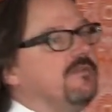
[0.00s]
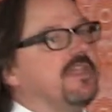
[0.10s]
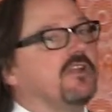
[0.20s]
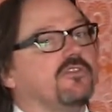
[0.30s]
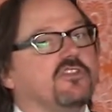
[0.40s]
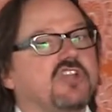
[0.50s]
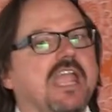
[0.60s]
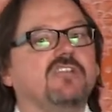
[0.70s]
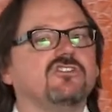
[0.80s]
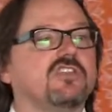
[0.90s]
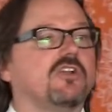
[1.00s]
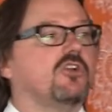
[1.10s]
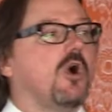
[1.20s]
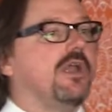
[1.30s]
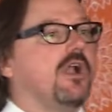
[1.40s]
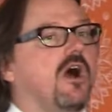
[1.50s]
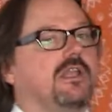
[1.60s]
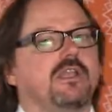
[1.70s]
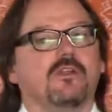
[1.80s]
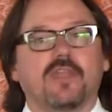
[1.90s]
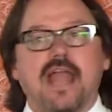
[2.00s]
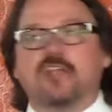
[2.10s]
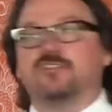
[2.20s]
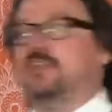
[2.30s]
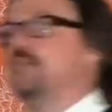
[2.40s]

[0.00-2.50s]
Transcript: that are the changes that are going on here that actually